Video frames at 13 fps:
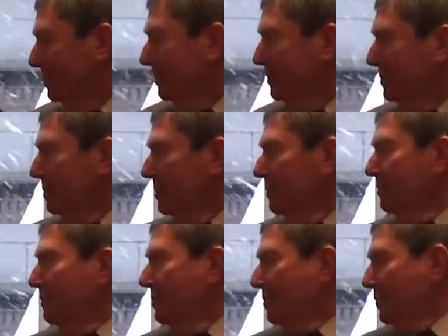
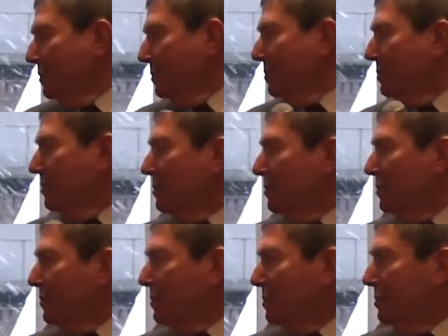
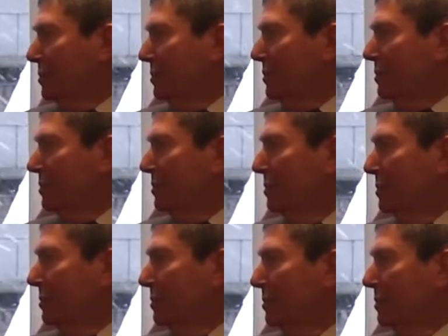
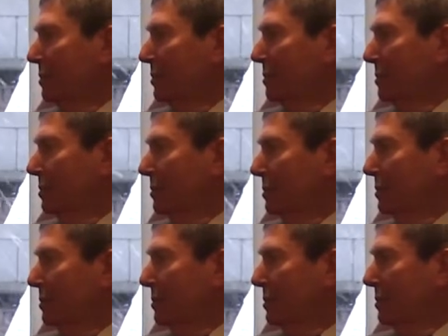
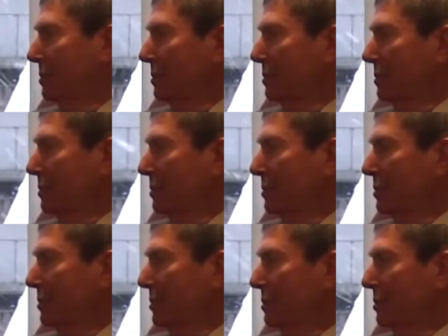
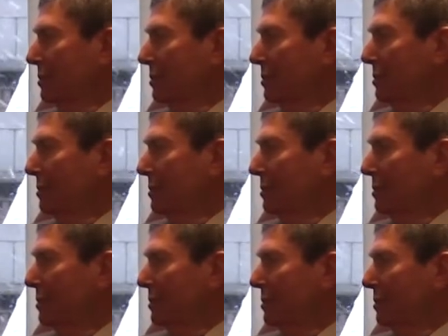
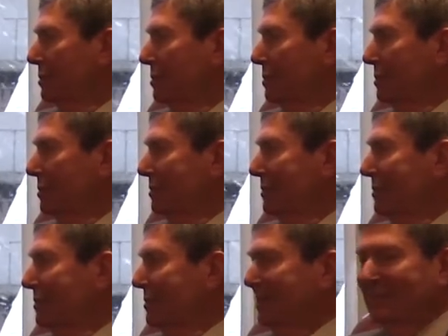
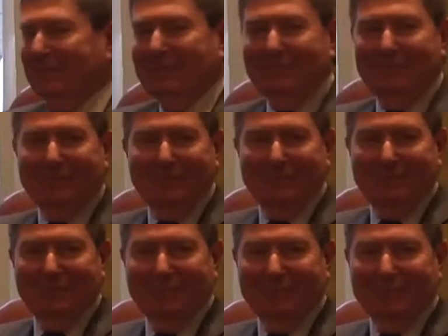
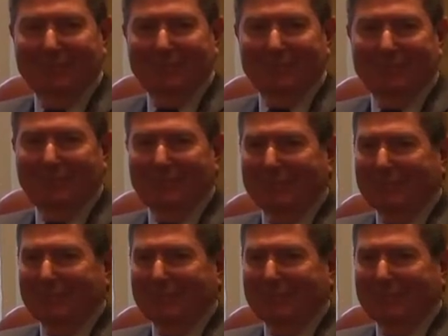This person isn't speaking.